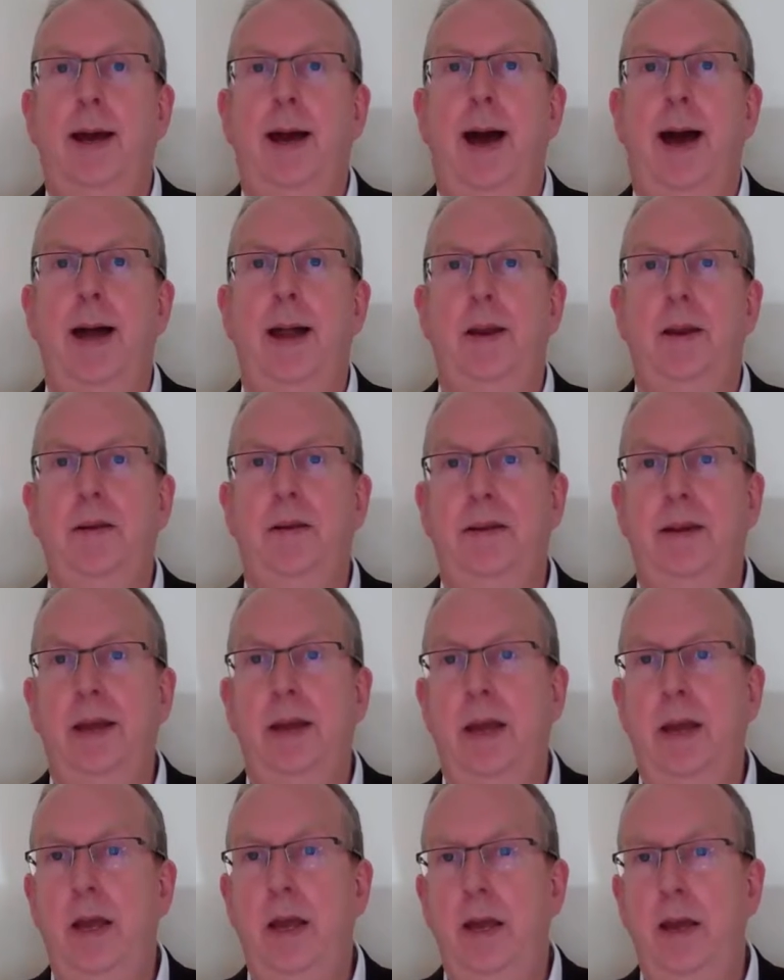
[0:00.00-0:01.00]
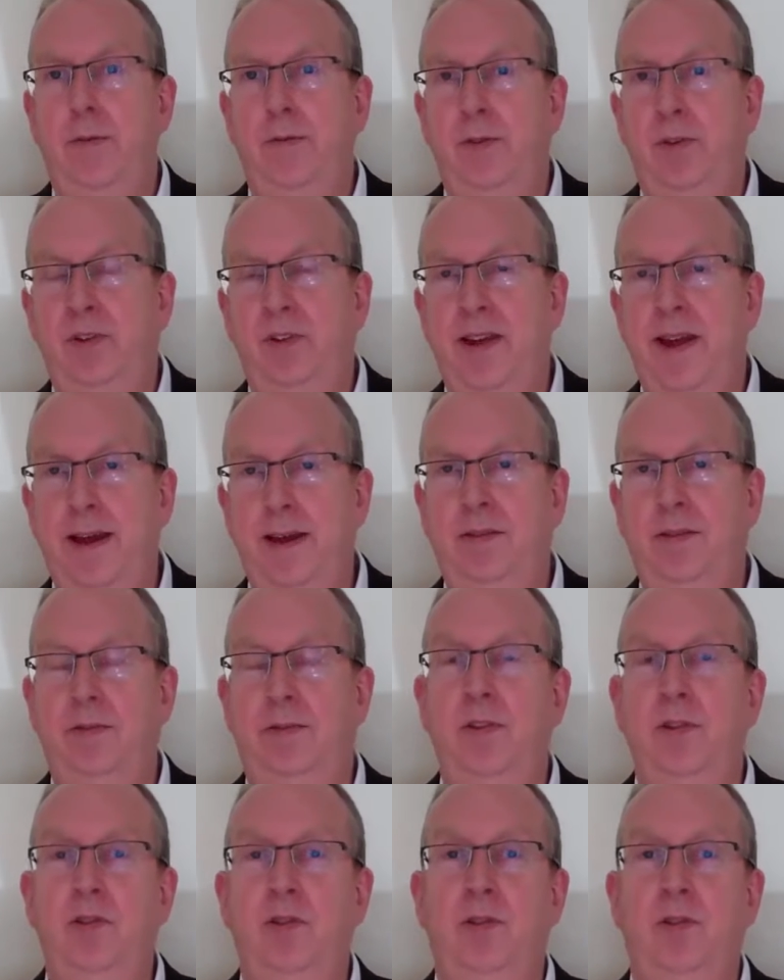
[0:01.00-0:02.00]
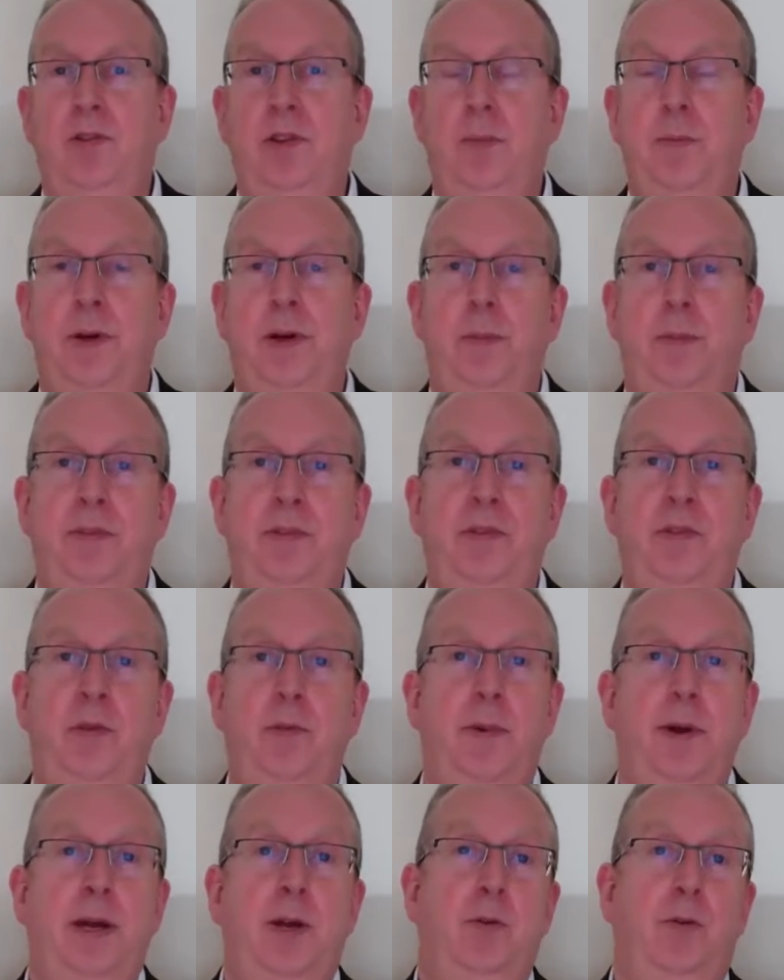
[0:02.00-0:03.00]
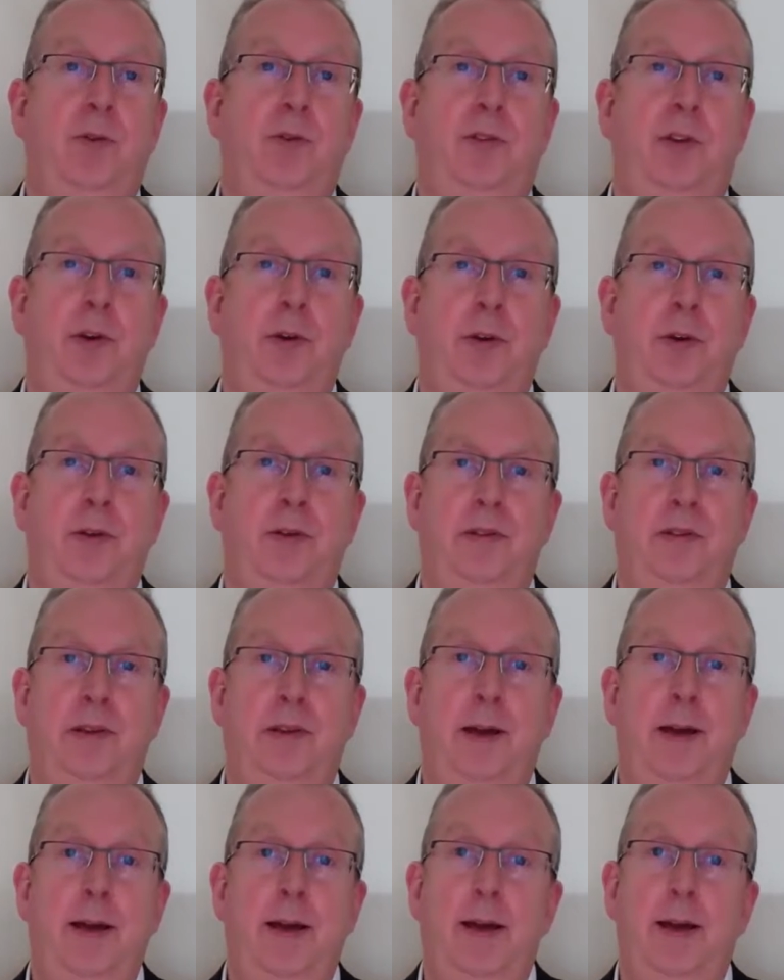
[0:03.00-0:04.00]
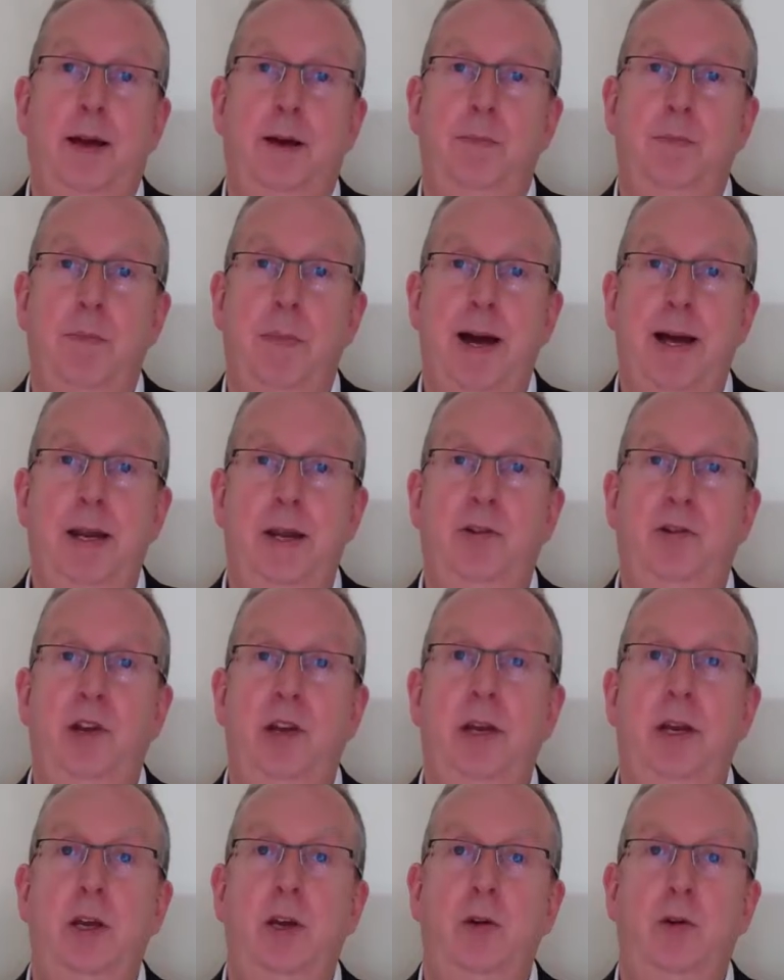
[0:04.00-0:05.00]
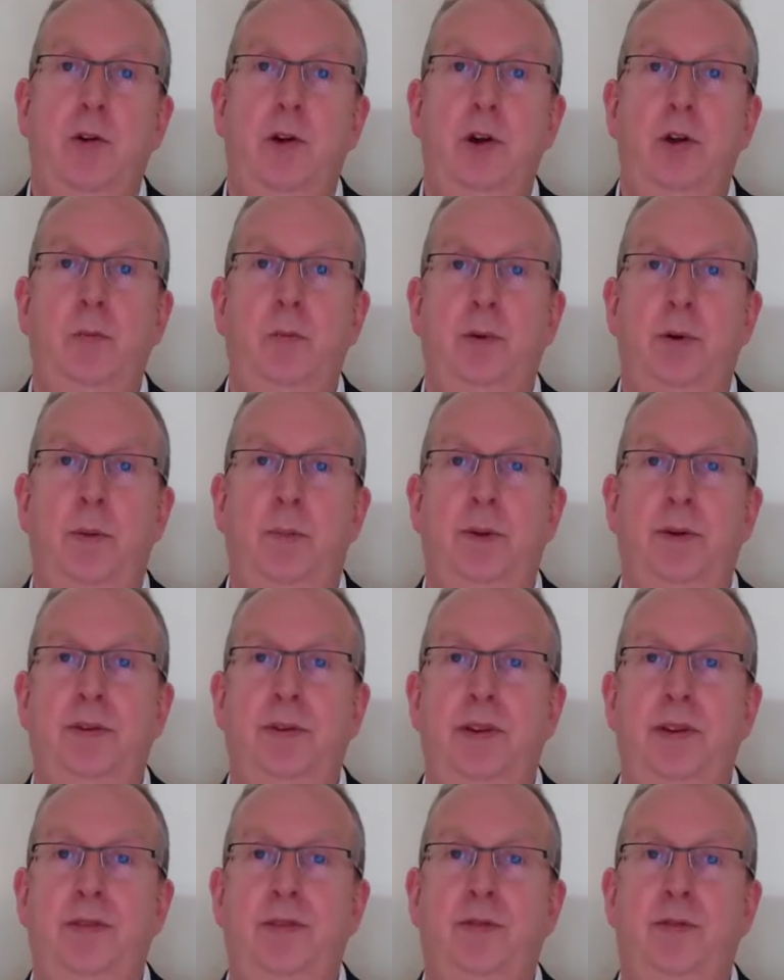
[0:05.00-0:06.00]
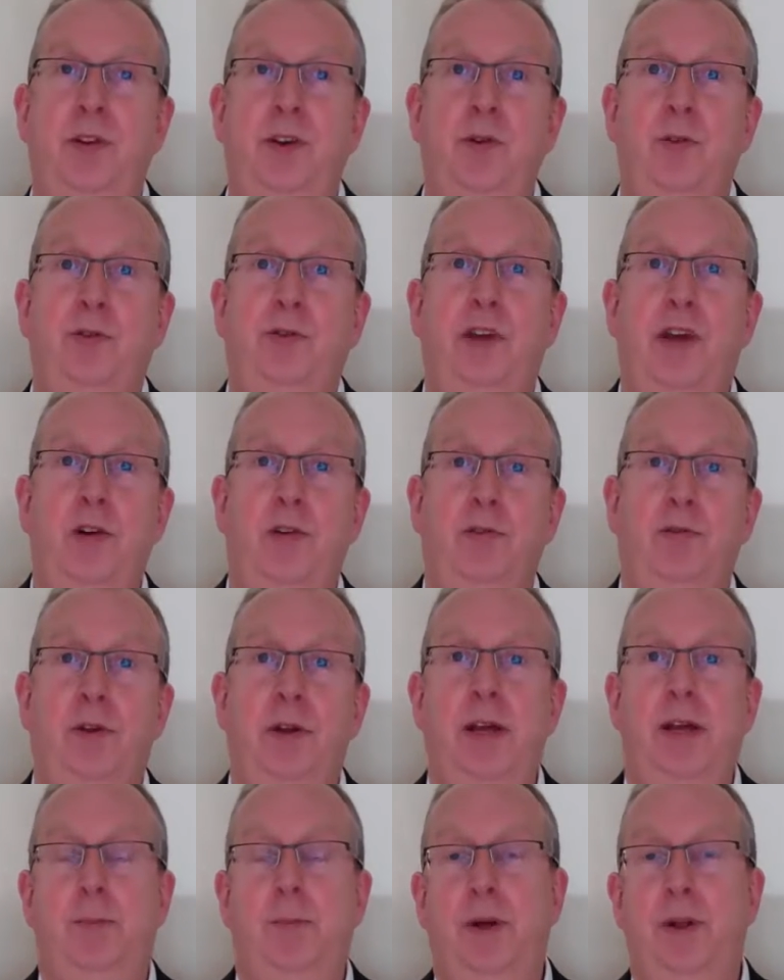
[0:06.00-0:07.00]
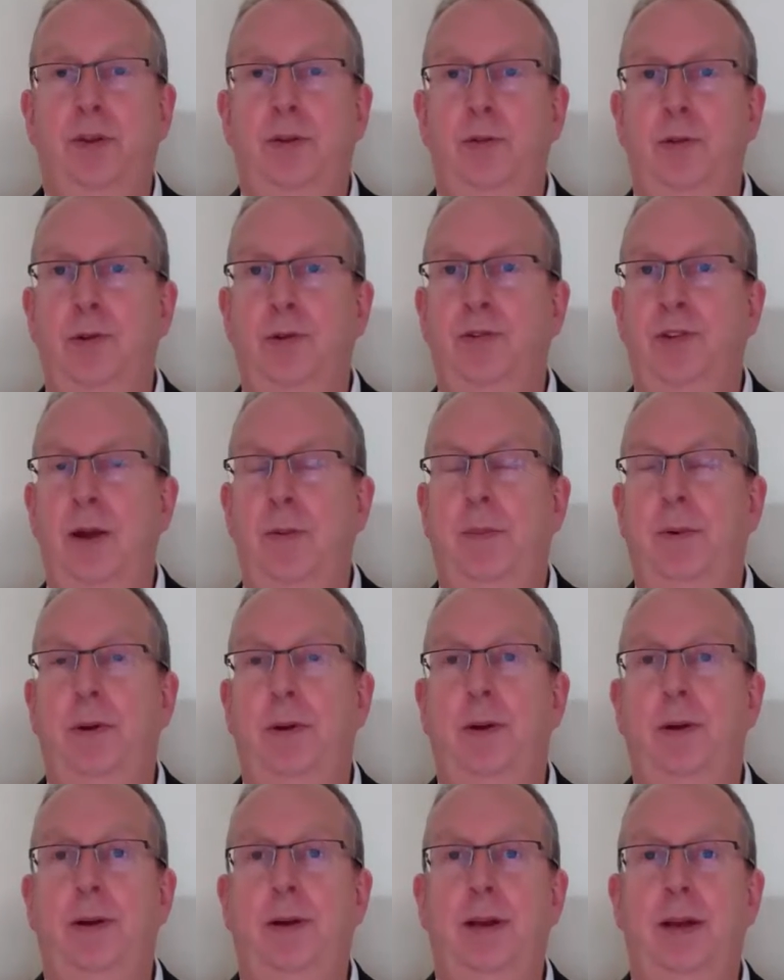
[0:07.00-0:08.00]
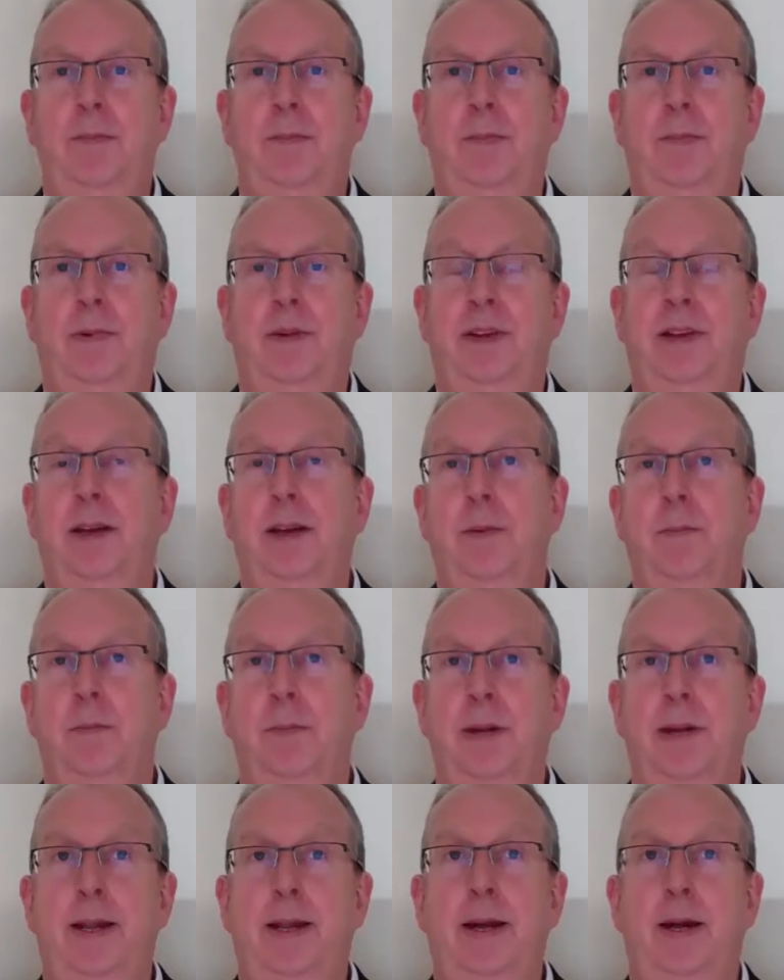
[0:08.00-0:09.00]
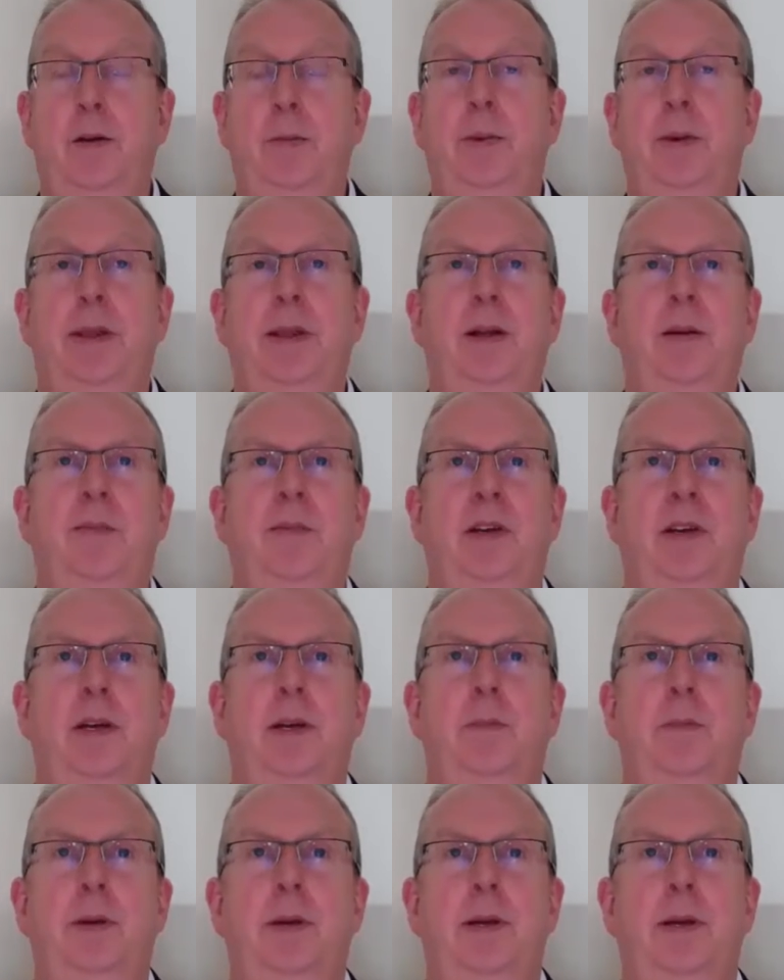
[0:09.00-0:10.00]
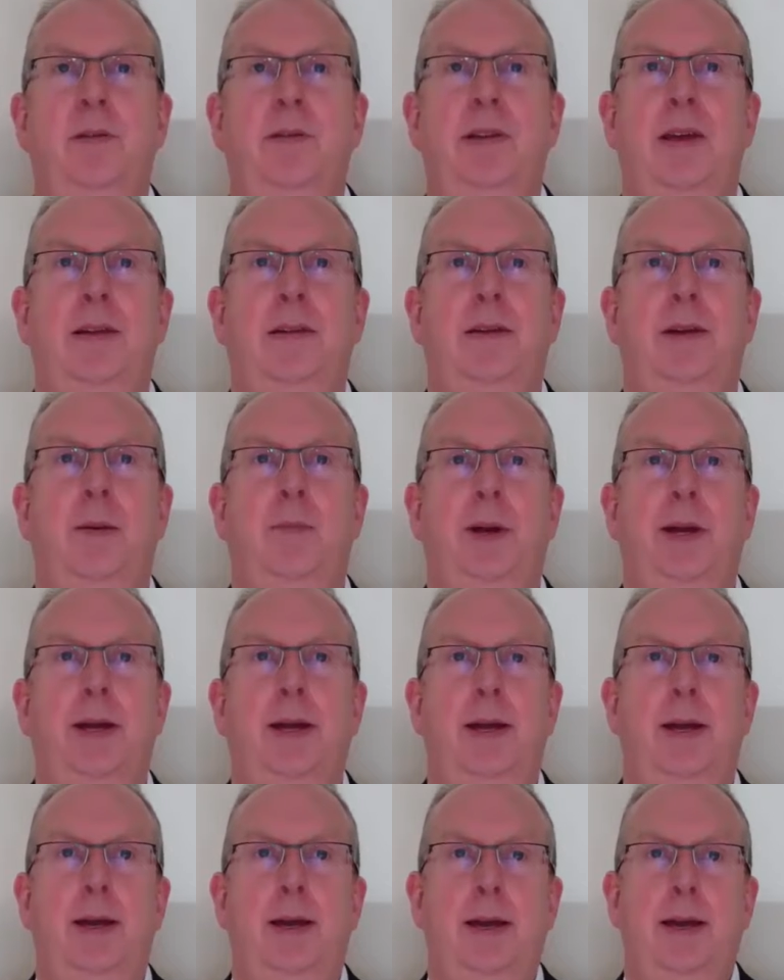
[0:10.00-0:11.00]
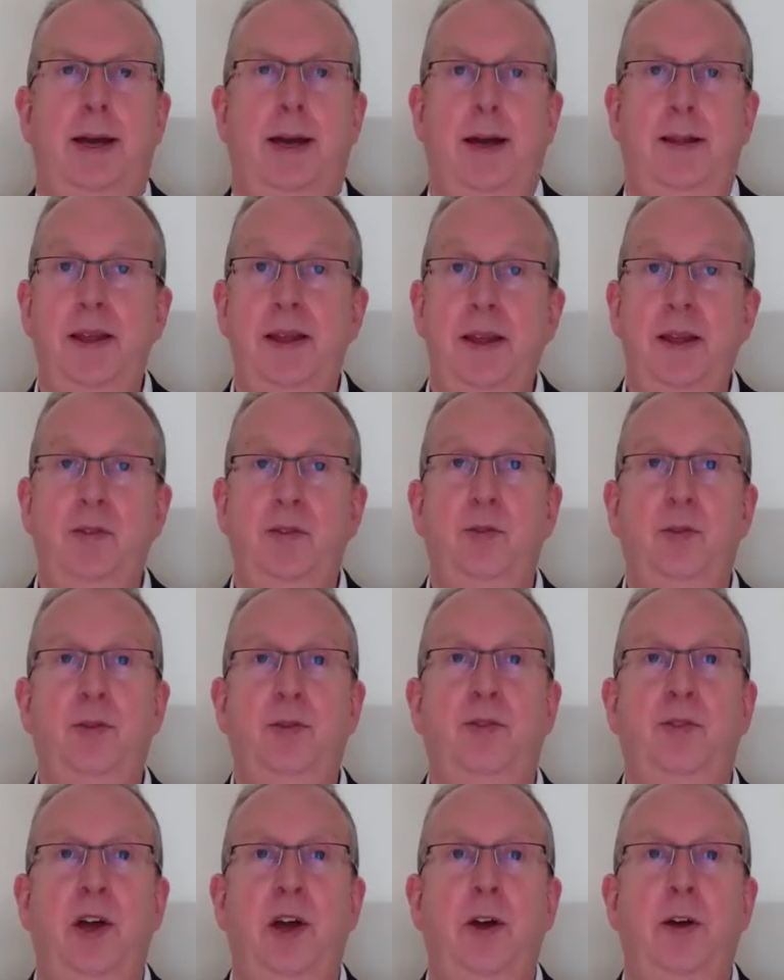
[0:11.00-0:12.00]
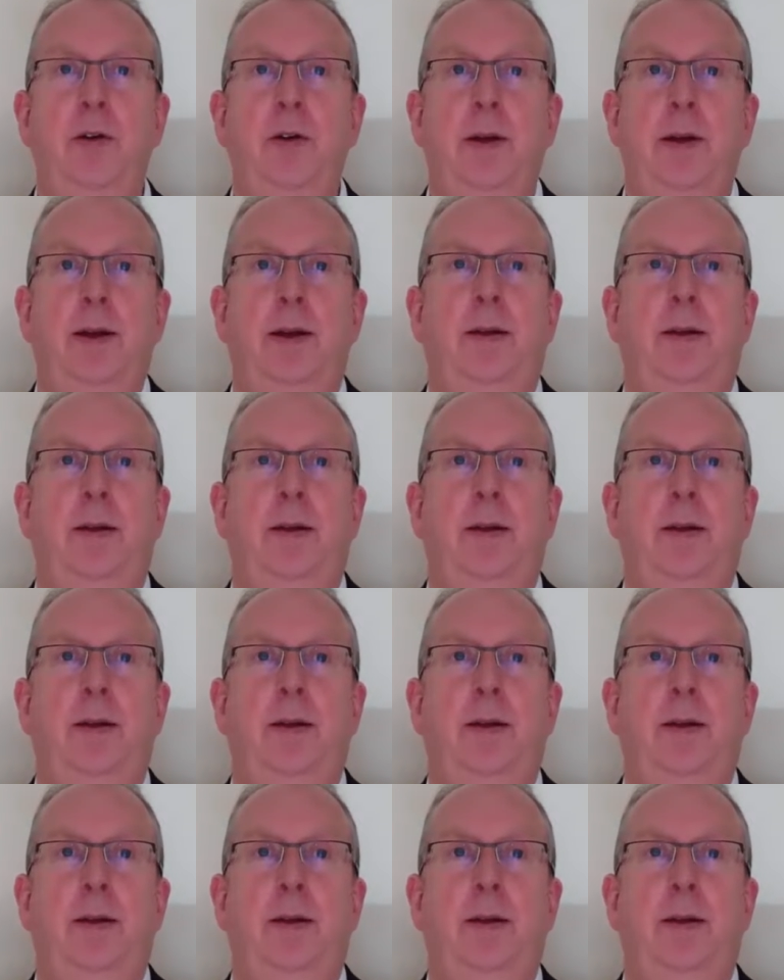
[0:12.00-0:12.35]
And for tax efficiency purposes, you may also consider managing your own properties for yourself, but through a separate limited company, and that would be the limited company you'd set up. And then there's also